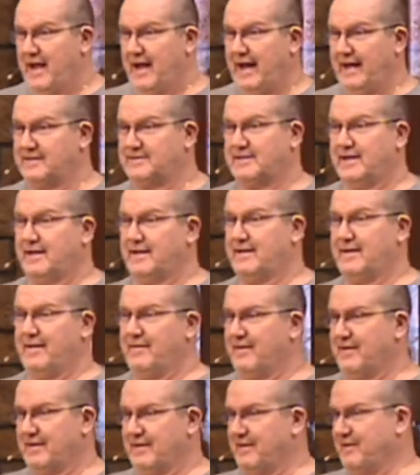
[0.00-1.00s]
He said,
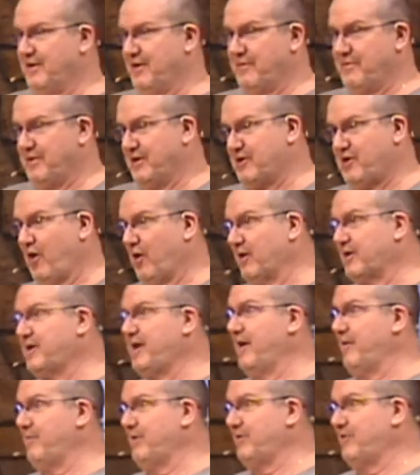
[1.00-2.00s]
you, the car
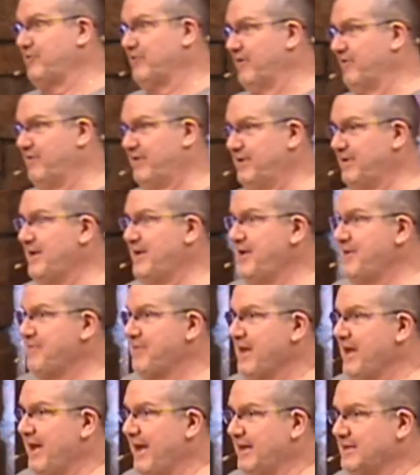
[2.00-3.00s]
can't be driven.
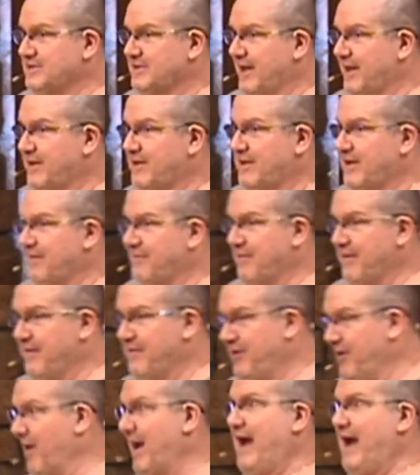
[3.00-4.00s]
He said, you'll